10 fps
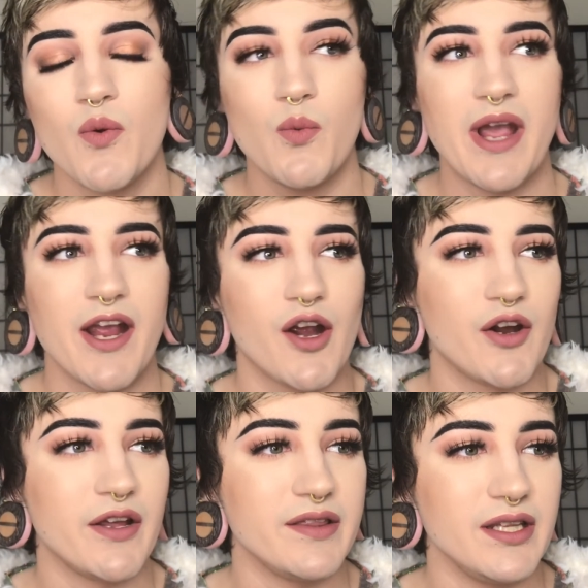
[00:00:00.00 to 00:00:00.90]

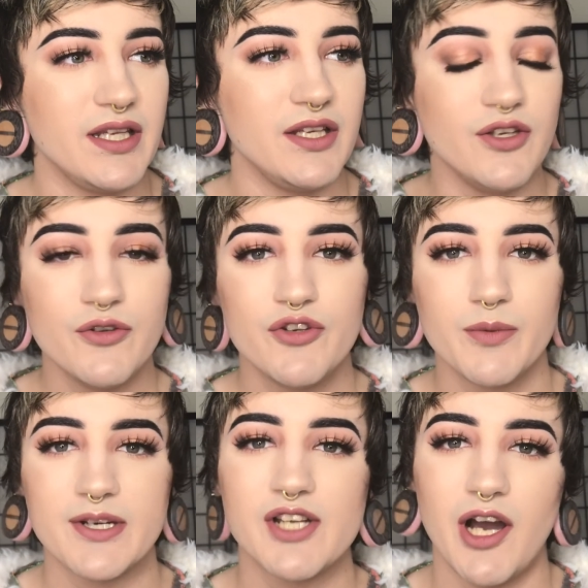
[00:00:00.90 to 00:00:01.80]
where the
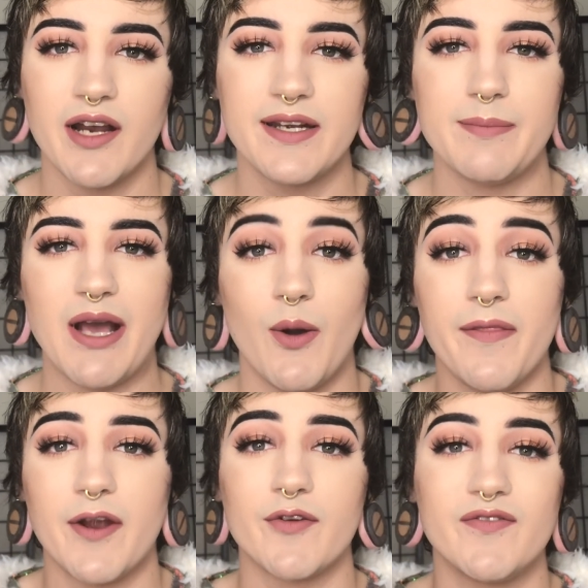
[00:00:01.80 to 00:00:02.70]
YouTuber talked
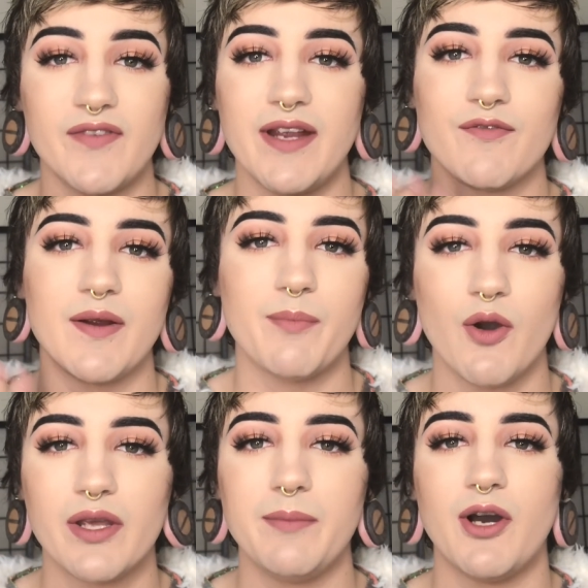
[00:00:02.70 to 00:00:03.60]
about their favorite
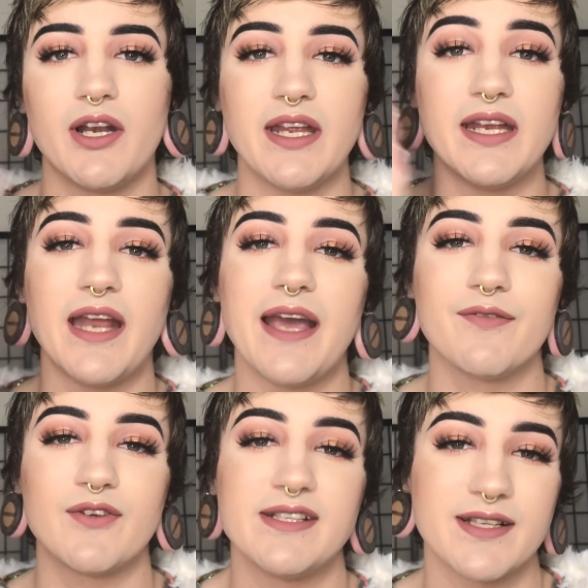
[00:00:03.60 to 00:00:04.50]
Pokemon in
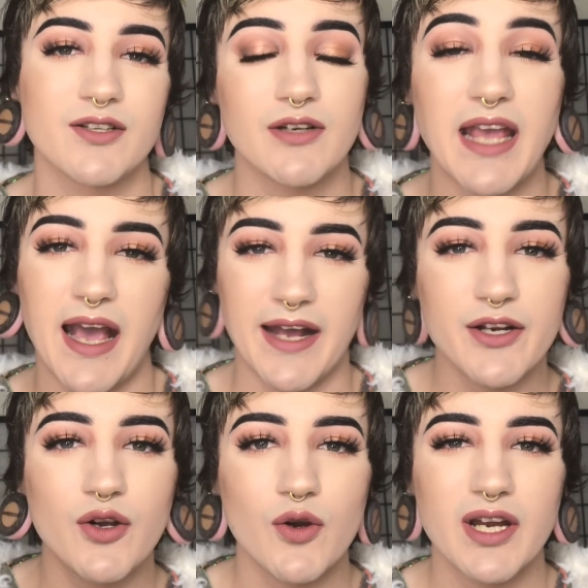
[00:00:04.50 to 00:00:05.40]
every single
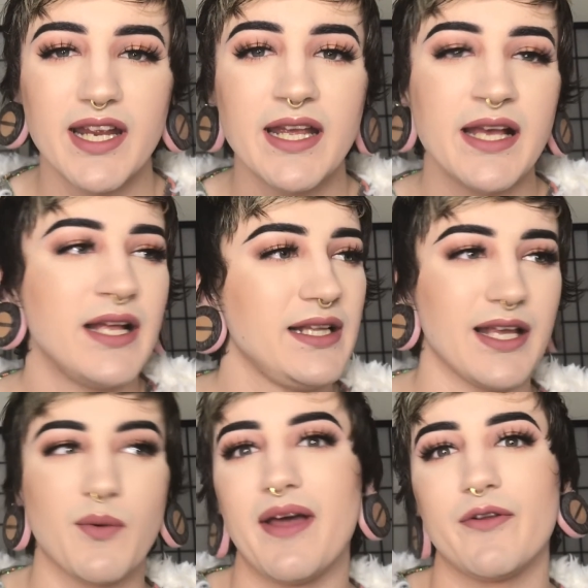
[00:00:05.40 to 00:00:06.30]
category,
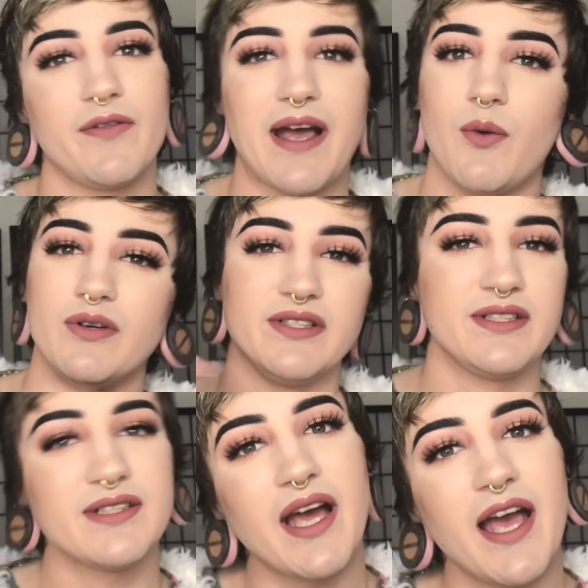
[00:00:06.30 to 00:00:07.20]
like whether that
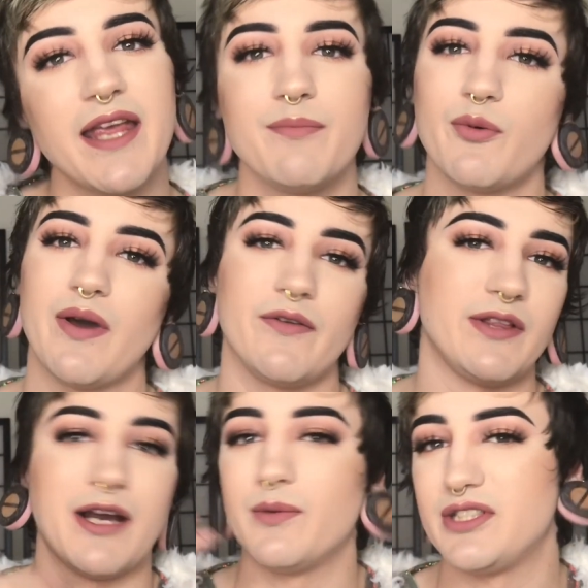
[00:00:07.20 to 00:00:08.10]
was type, whether
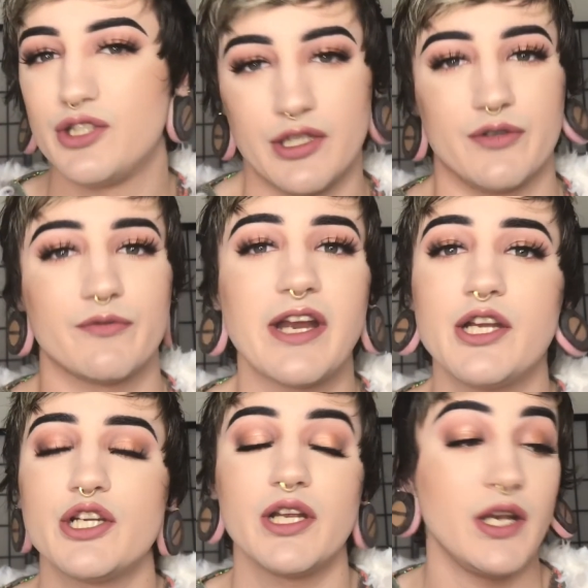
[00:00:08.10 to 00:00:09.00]
that was
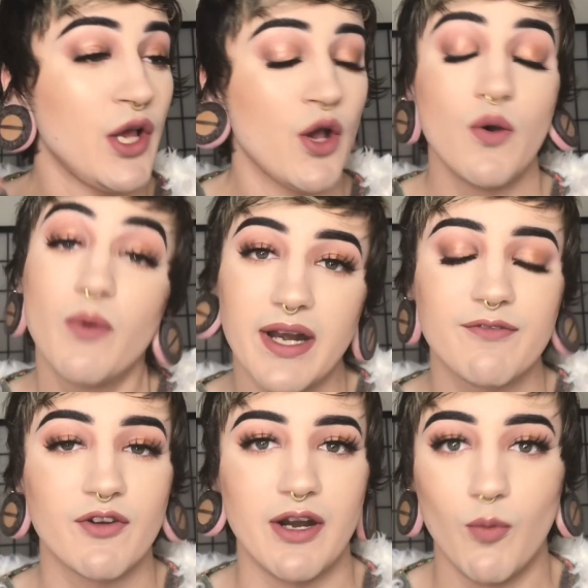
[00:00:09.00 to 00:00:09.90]
generation,
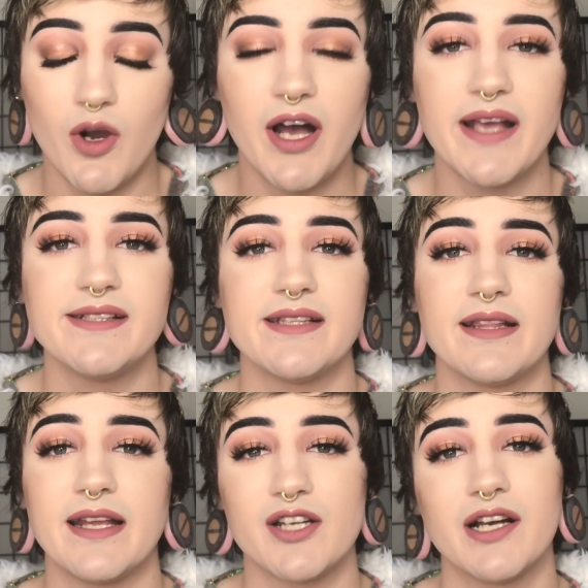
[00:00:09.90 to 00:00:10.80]
whatever it was,
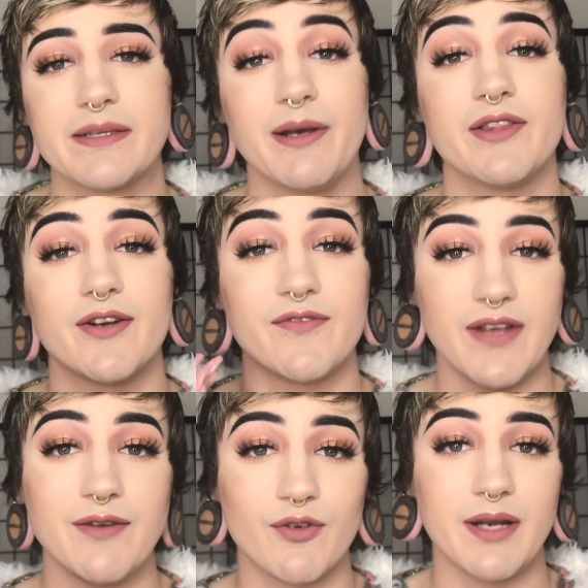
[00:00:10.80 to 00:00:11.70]
they talked about their
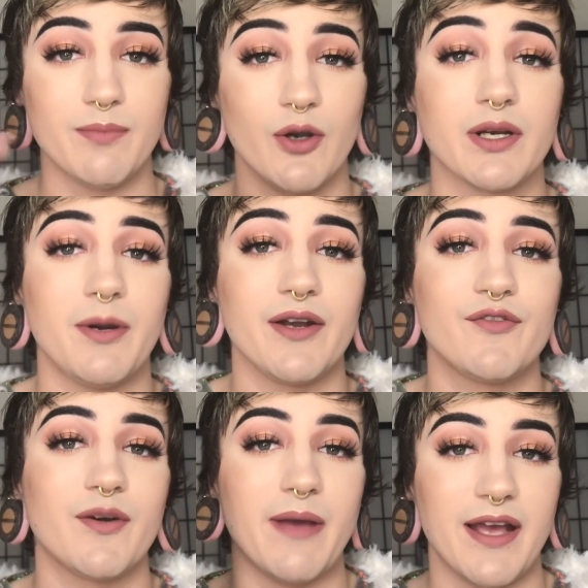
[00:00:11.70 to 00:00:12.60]
favorite Pokemon
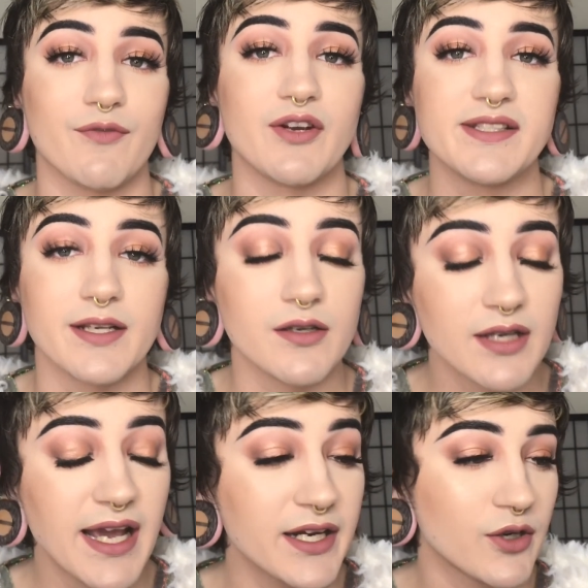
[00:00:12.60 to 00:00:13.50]
from every single
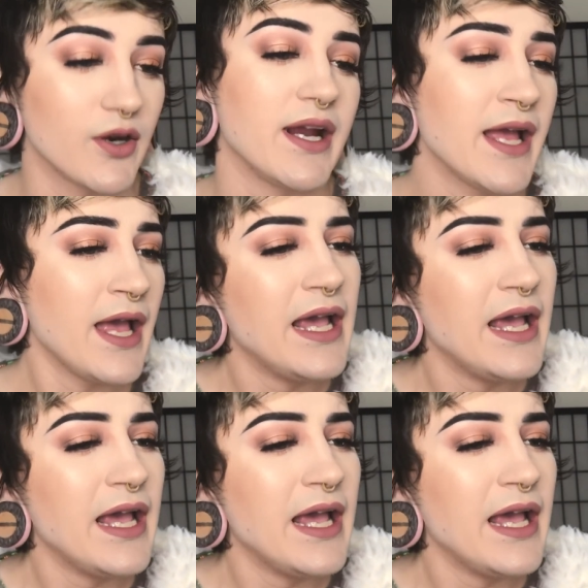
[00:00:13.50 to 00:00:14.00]
category.